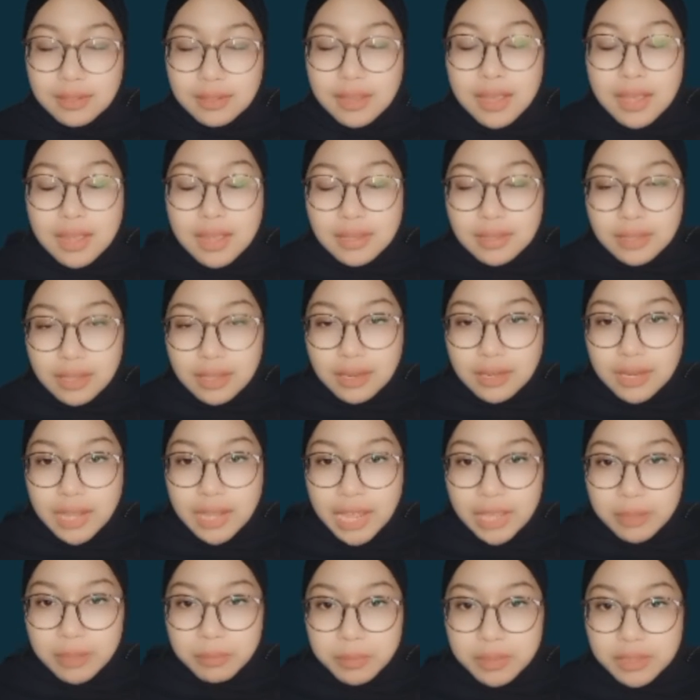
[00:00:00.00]

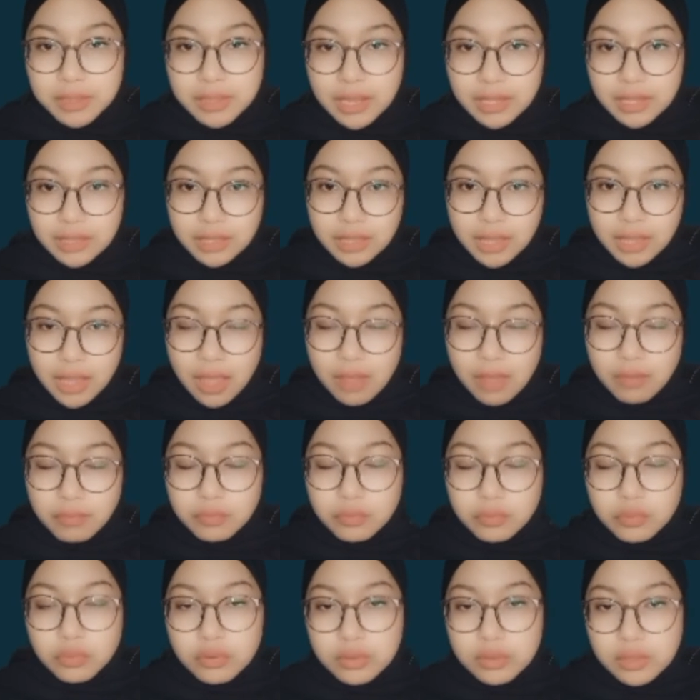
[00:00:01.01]

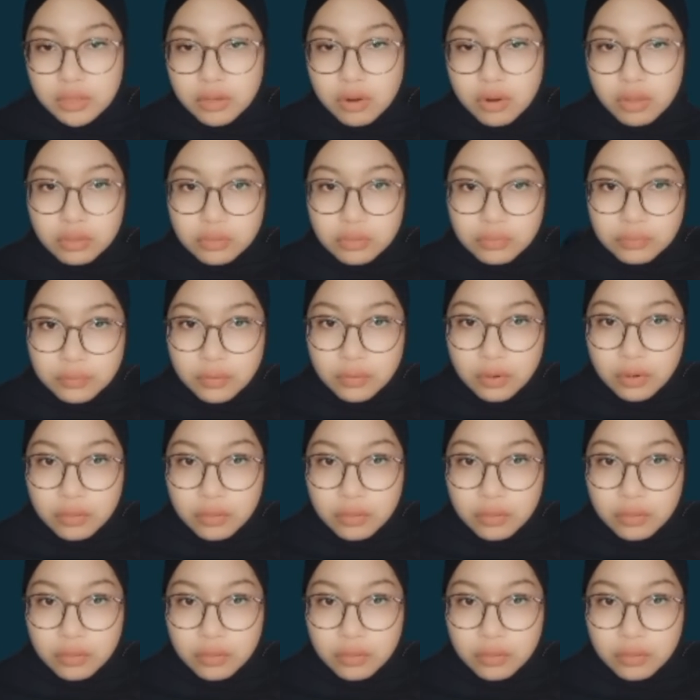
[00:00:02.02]
10DIB90F2024.